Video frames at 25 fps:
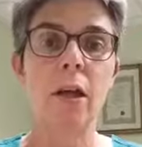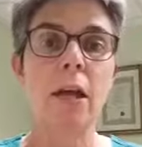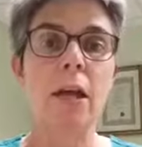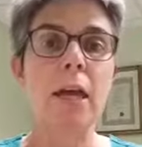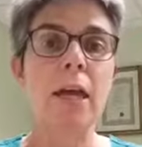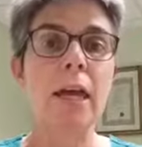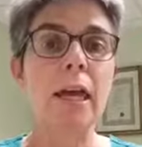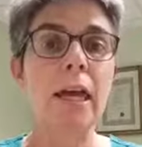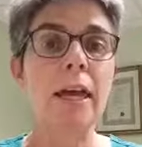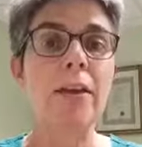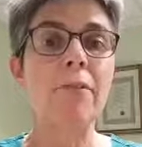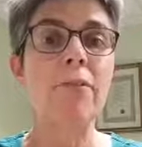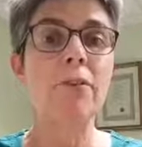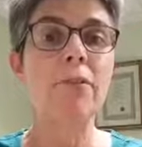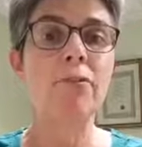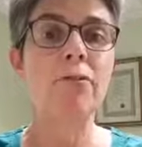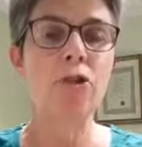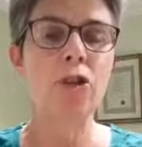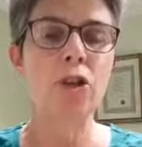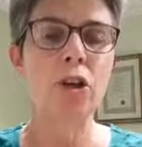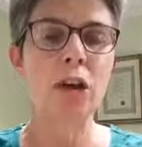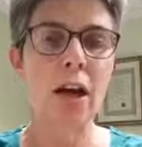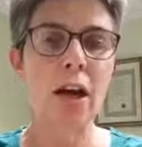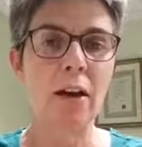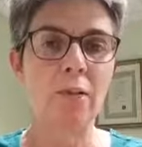Even if
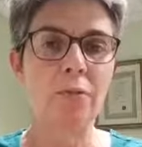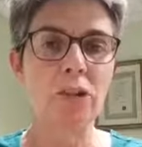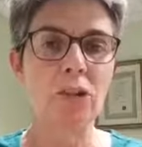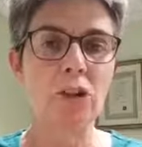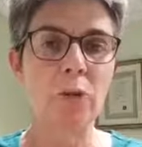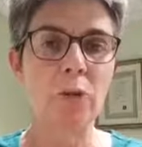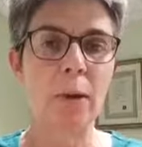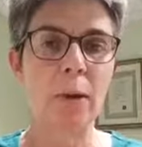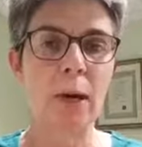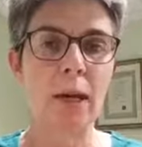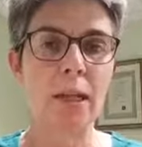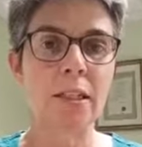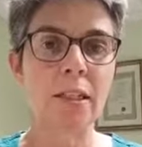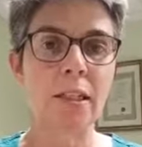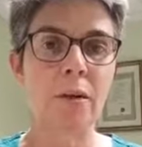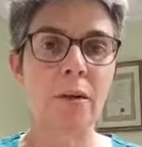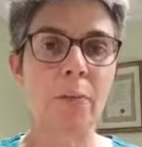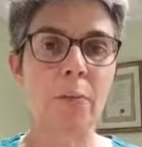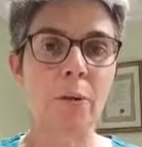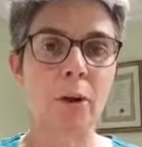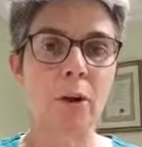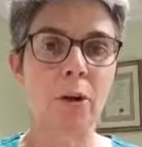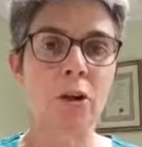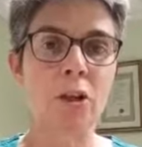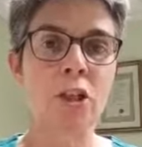you have to go back to that
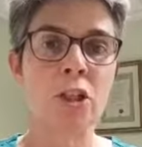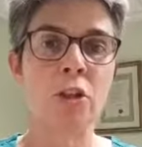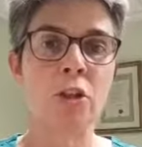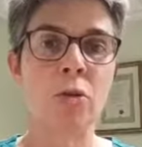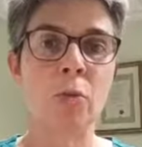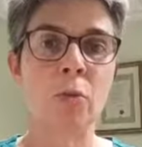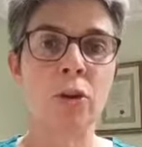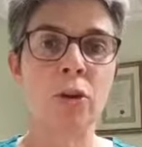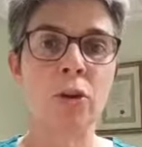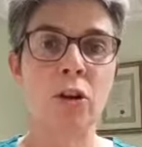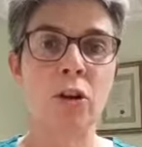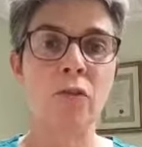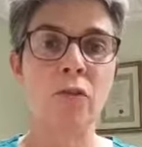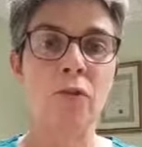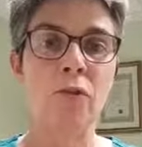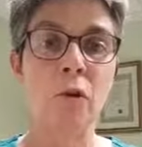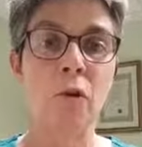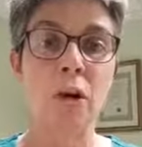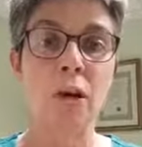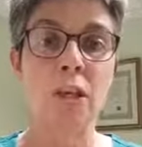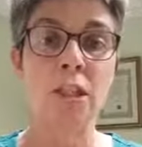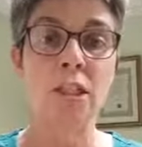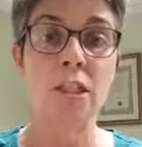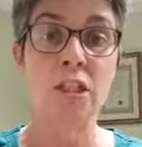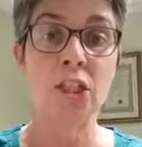person with your
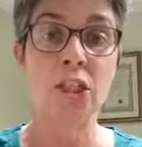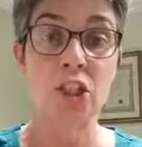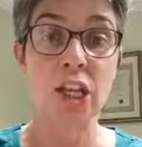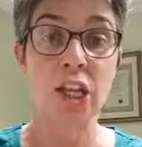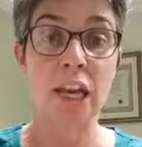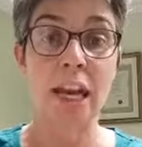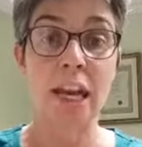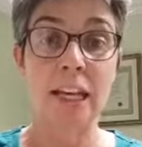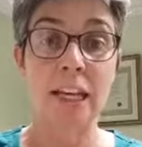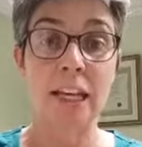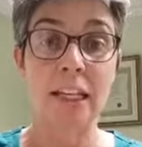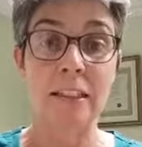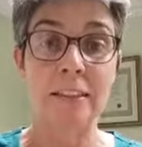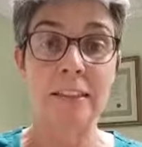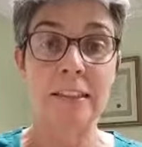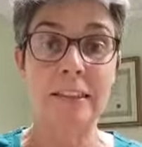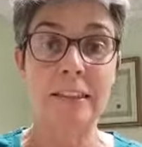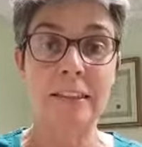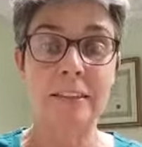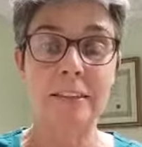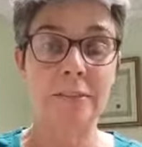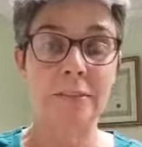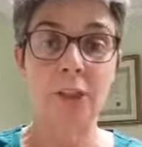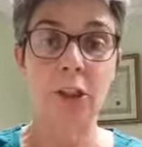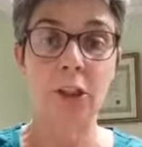voice shaking,
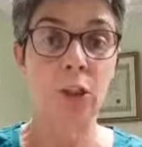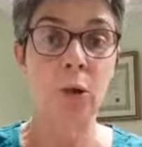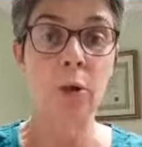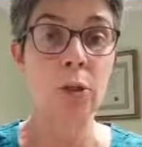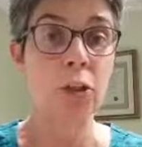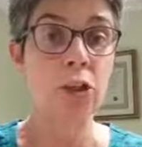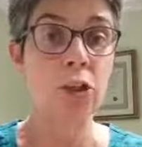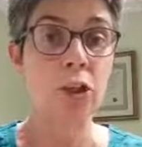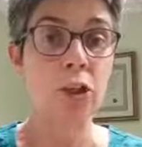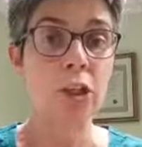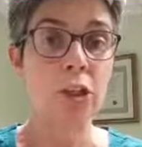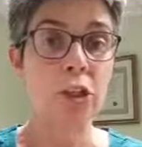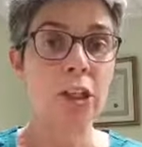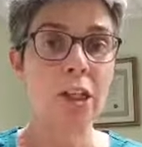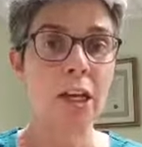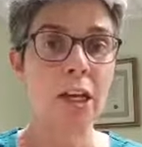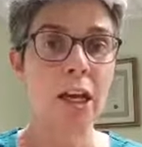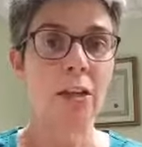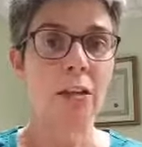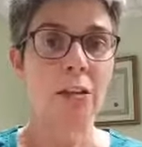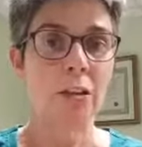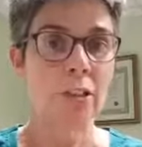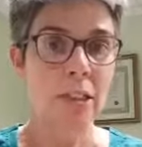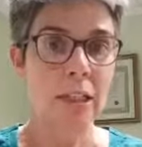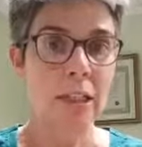you know, you
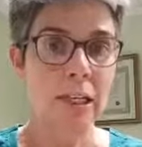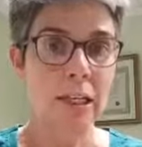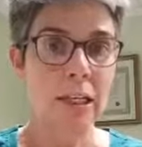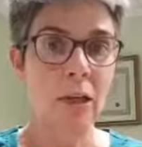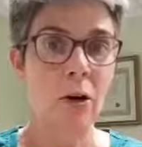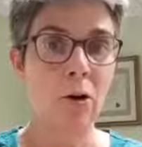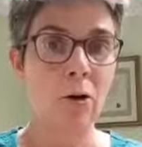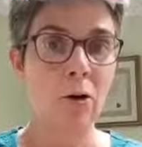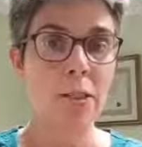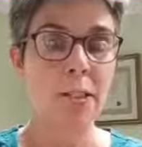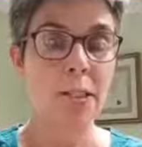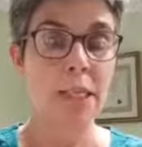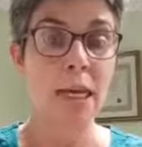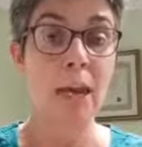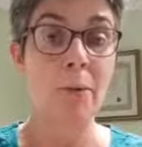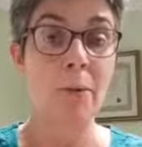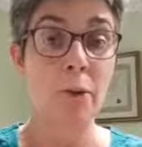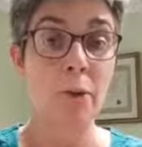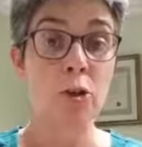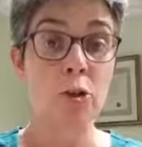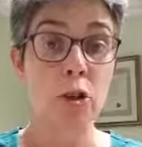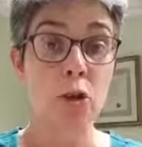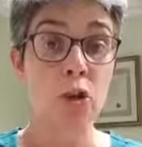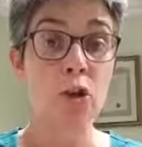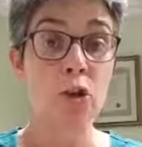can't nearly hold it together
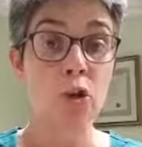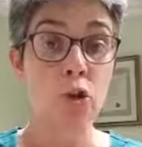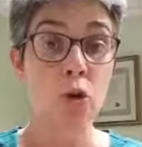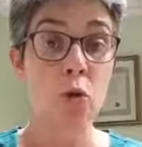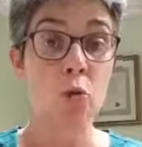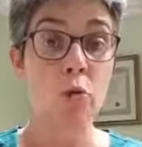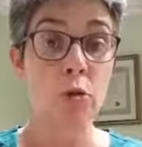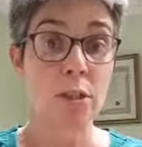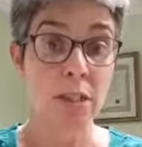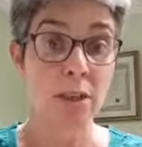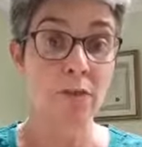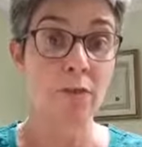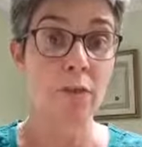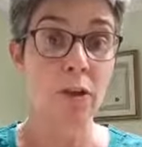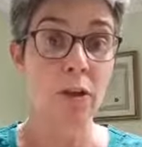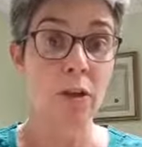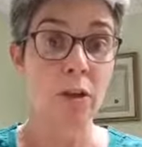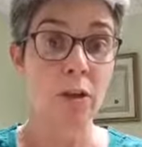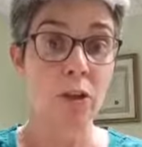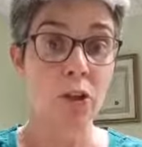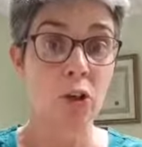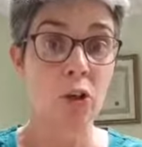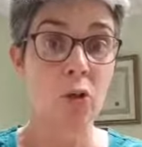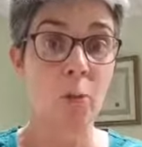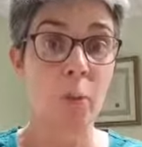because it's so
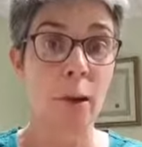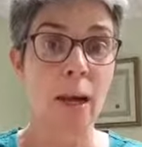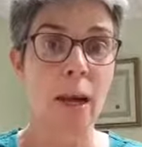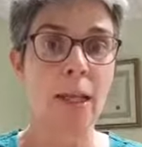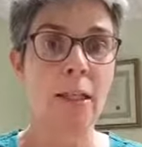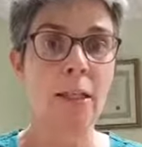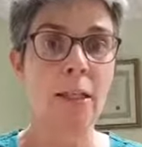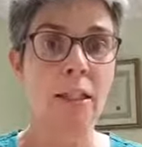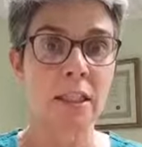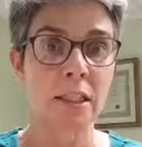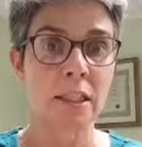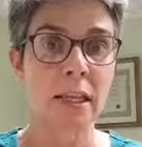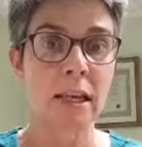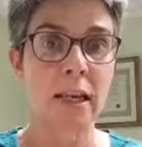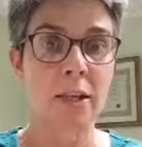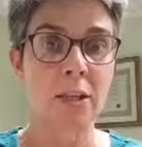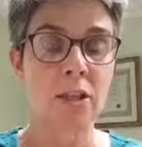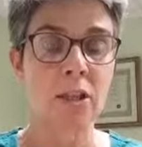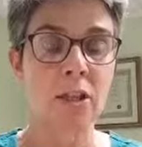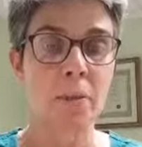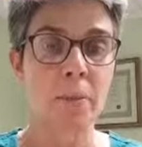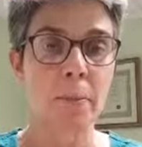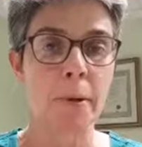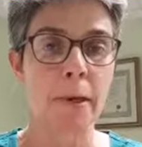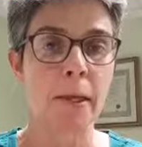difficult to go back to say to
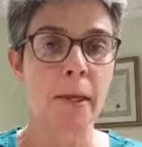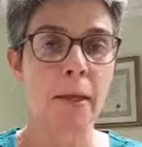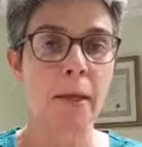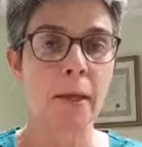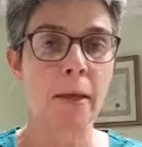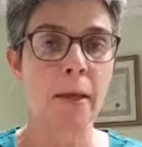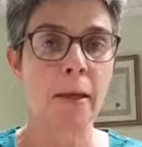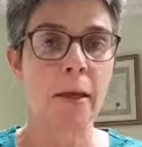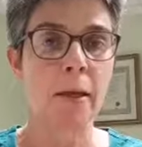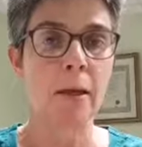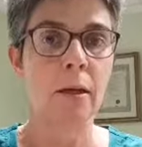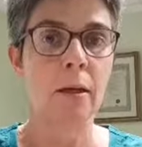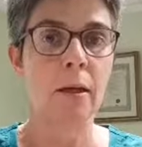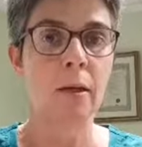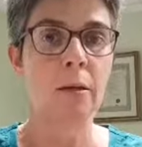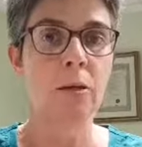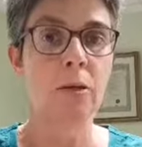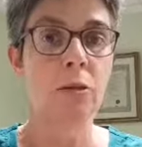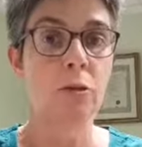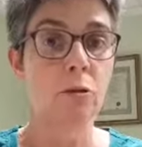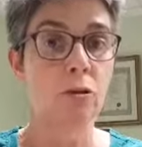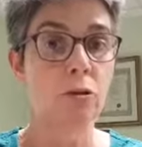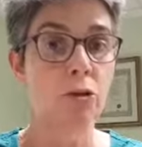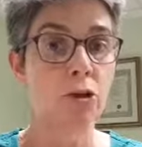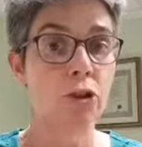somebody,
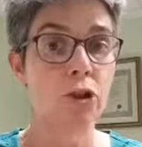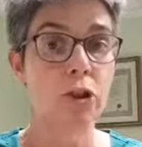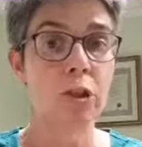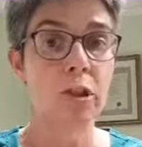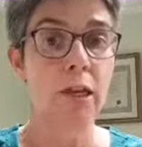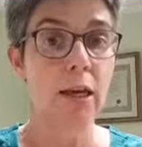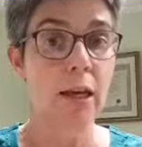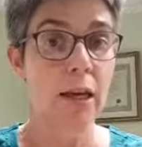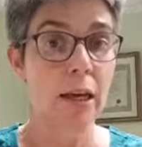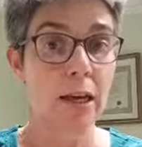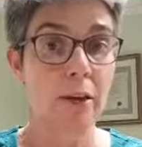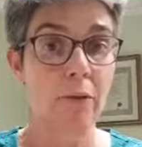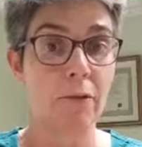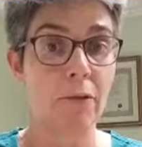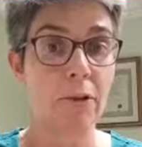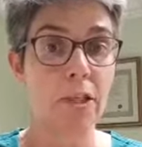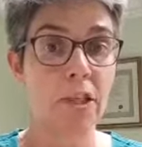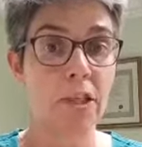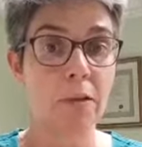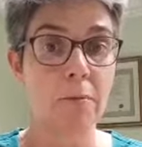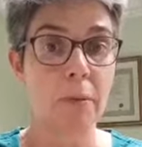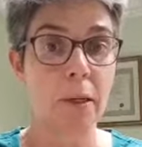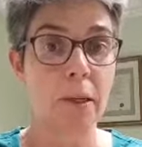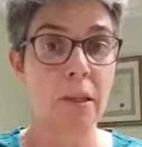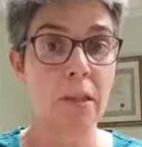don't you ever
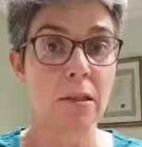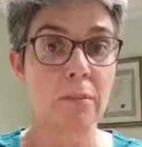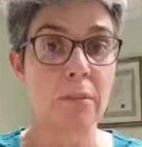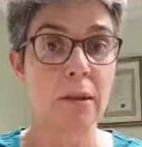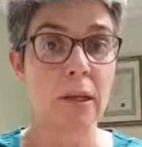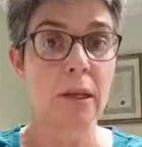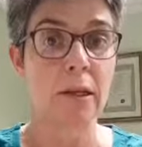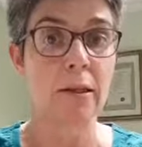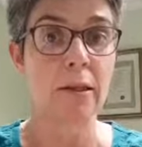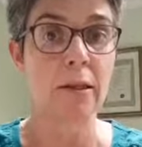speak to me like